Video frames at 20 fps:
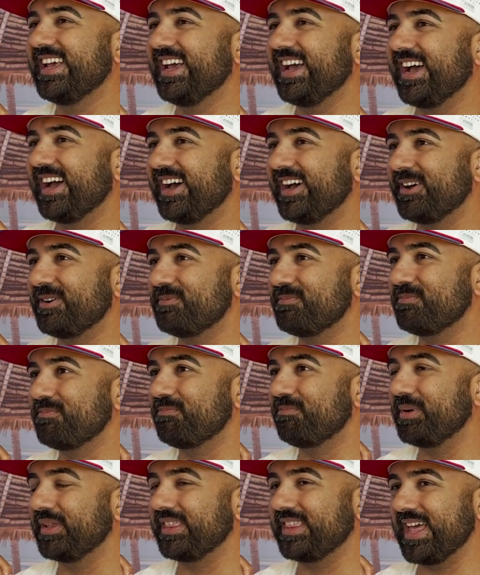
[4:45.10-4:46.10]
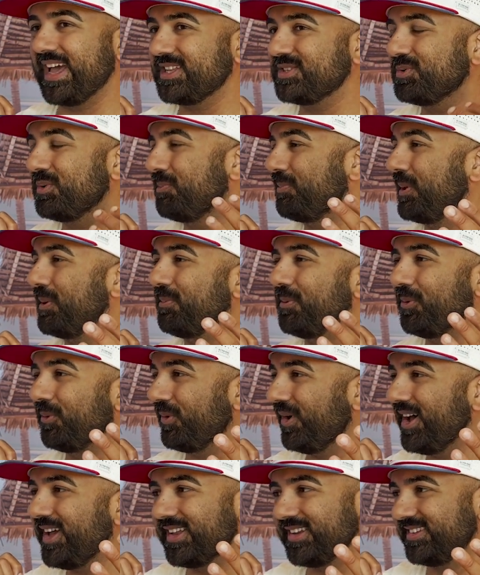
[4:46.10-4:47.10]
But that's what people
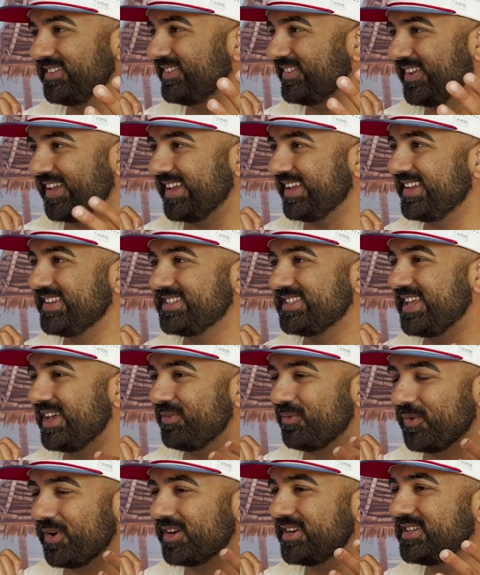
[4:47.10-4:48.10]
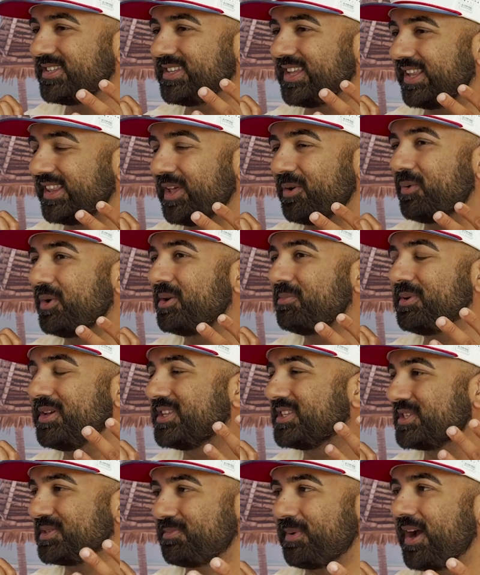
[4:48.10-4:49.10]
want. Like, is they want to be
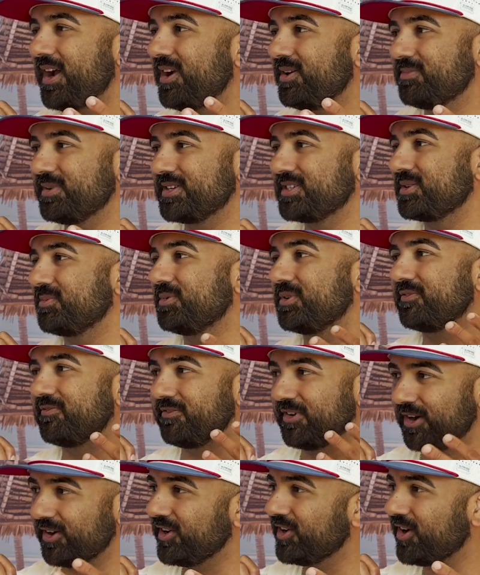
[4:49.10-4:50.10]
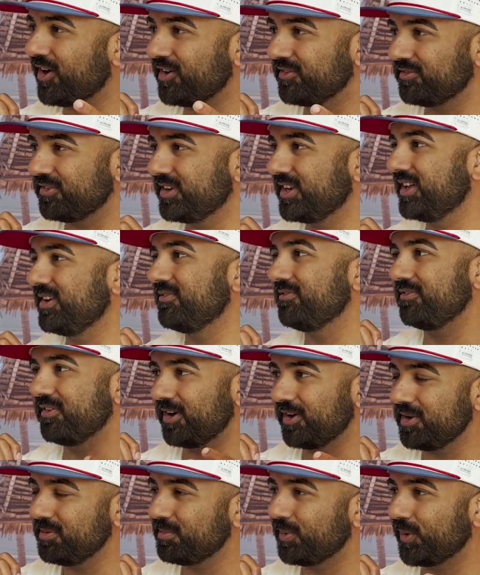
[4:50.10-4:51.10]
inspired by someone very confident,
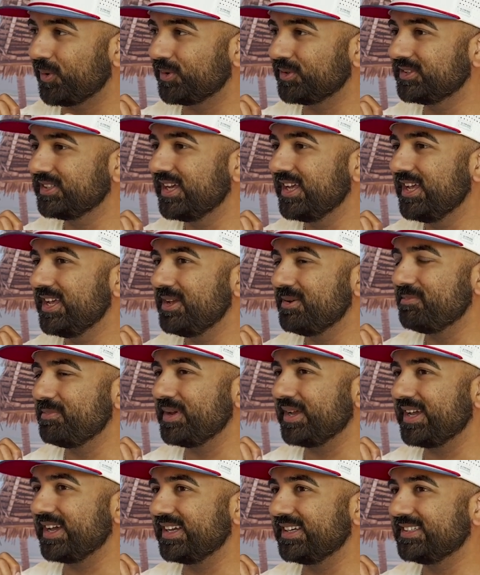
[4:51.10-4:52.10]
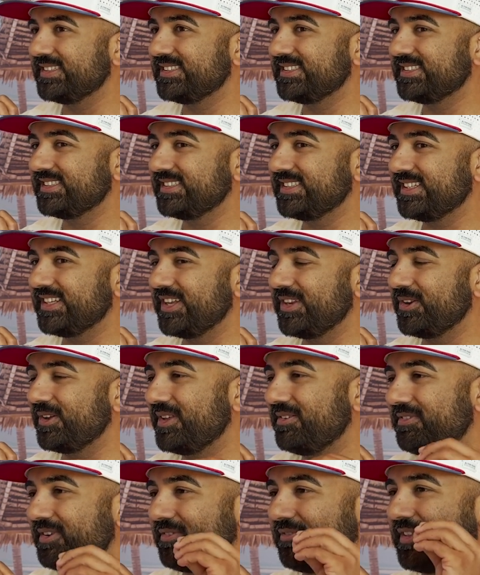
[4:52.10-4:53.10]
very bold, because,
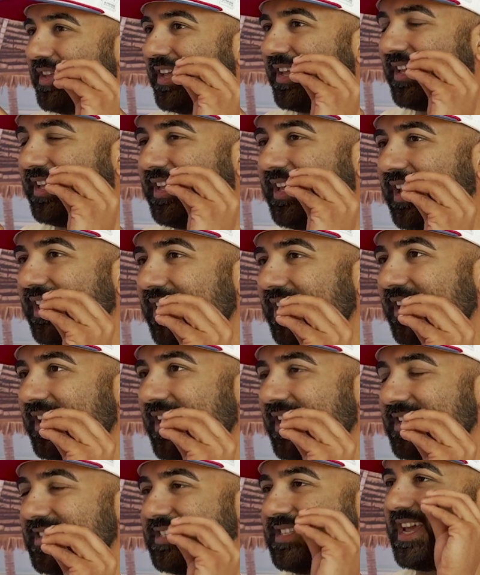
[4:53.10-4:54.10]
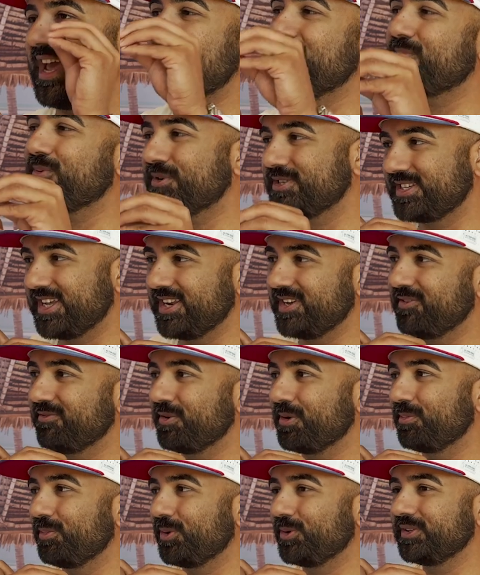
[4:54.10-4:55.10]
even if they get 10% of
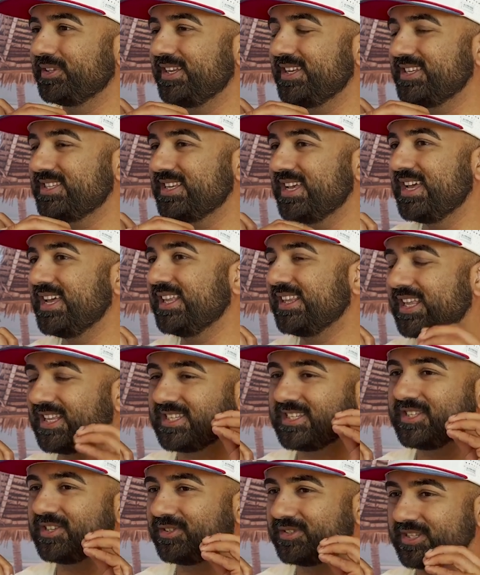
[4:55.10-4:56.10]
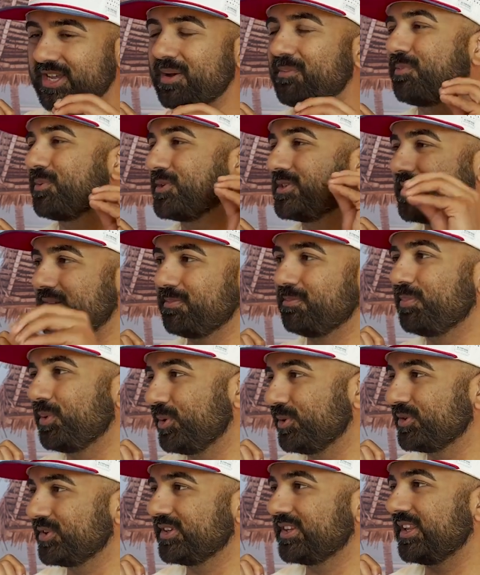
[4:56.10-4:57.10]
your boldness, that's still 10%
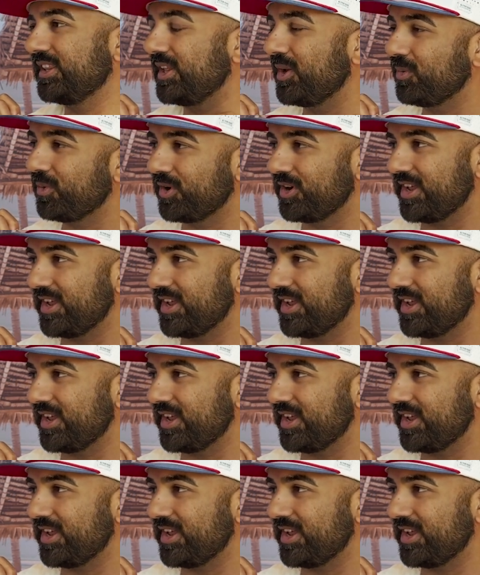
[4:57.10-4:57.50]
bolder than they were